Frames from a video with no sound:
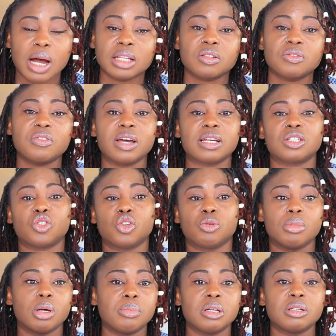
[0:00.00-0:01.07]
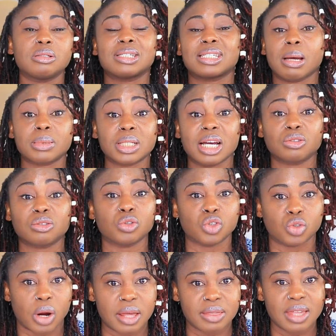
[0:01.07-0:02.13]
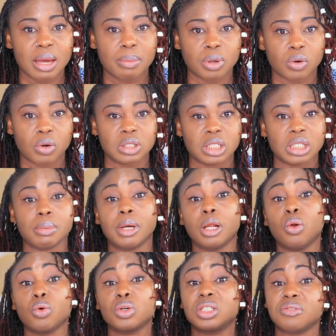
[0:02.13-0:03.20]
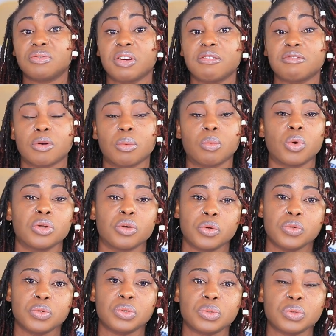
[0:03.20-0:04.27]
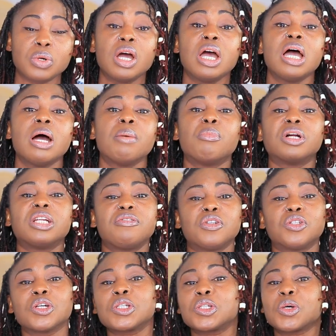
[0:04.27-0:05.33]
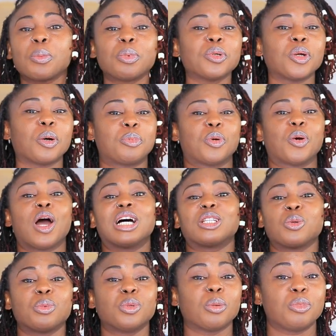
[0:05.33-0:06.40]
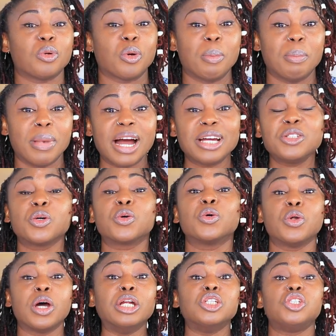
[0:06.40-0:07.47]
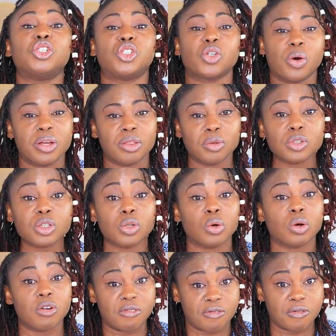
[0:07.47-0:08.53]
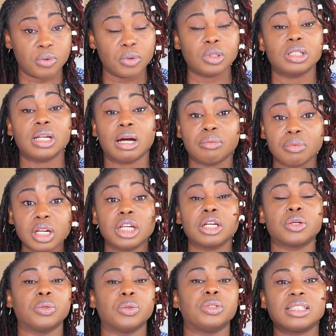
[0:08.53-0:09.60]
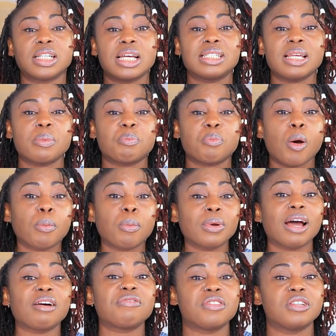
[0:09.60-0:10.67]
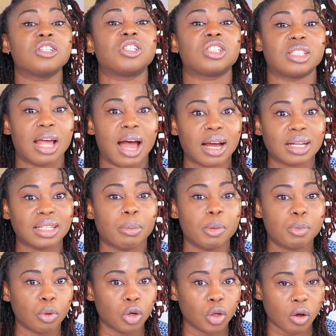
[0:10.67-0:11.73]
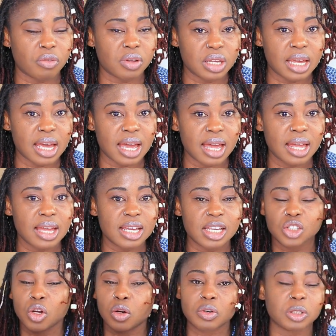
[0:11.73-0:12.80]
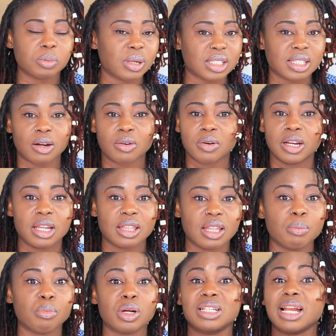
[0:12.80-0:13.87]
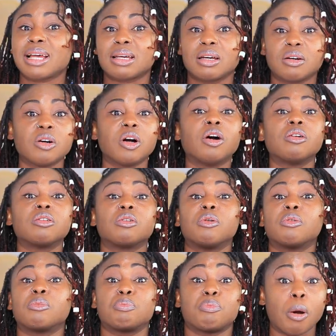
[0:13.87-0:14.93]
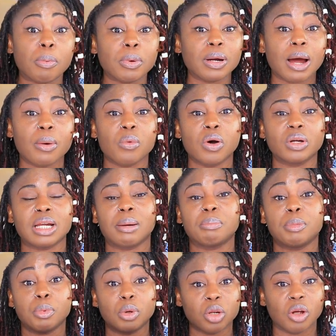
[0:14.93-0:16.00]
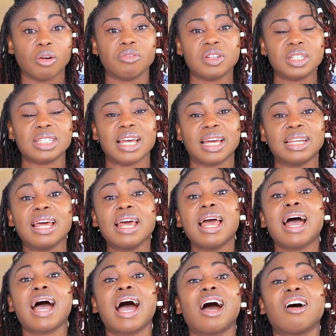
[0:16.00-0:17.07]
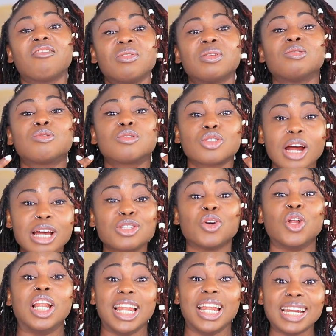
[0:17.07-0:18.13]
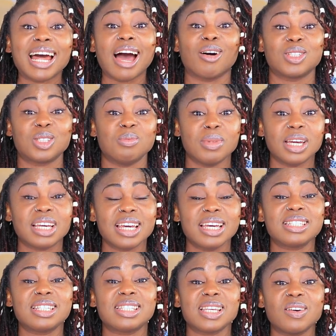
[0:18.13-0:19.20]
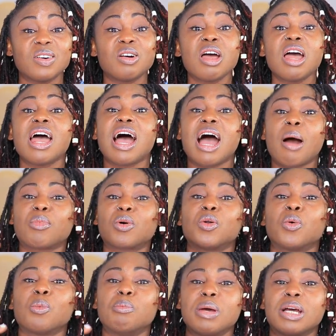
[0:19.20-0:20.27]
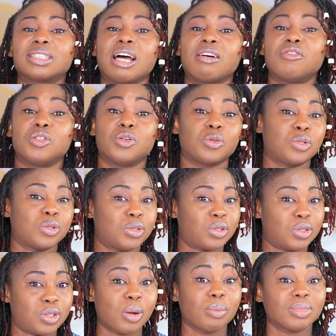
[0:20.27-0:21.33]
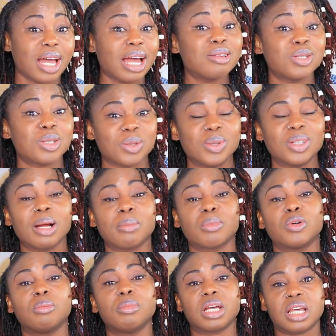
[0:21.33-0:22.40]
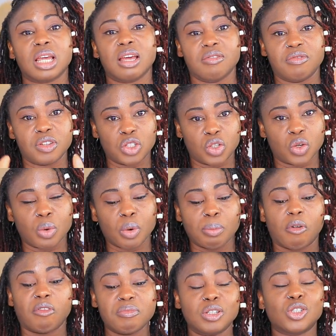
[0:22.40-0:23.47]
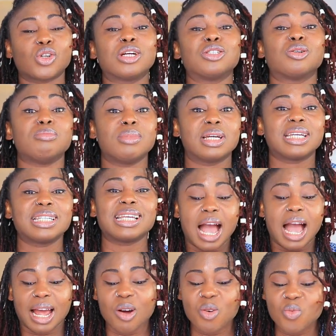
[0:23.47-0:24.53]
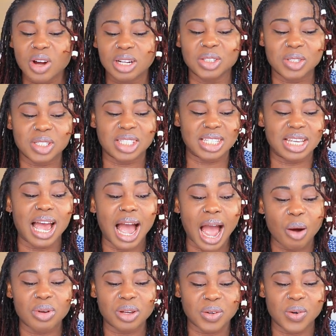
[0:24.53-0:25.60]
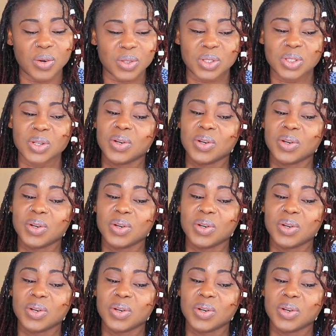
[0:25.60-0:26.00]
At first, you may be skeptical to try them because they may look different from what you're used to. But if you just open up your heart, open up your mind, you're going to enjoy those local food. They are really good. There's a popular Finnish snack that people love here. It's not Christmas snack or anything, but it's like a popular one and people love it. And I've been trying to learn how to make it. So I'm going to make that video sometime soon. I'm going to make a video of me trying to make it. I can't wait to see how it goes.